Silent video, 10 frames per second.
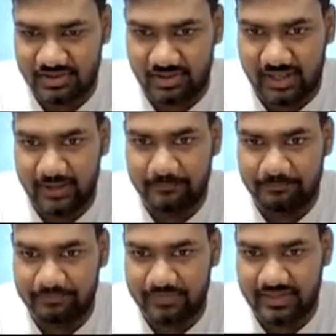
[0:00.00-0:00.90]
Okay.
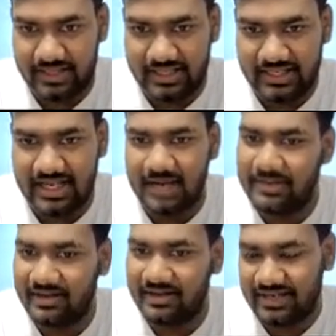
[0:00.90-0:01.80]
Income
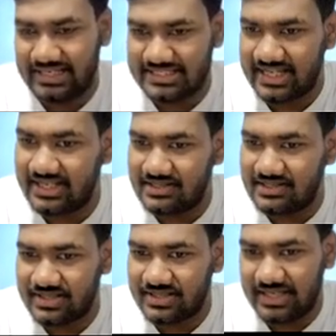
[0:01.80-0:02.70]
didn't really change.
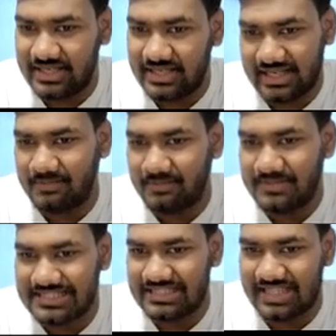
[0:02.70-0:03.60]
Income is still
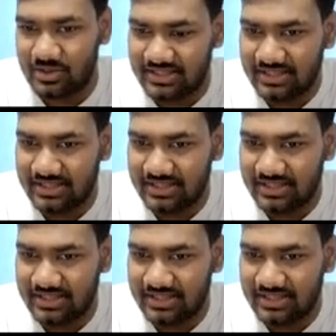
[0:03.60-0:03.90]
1000.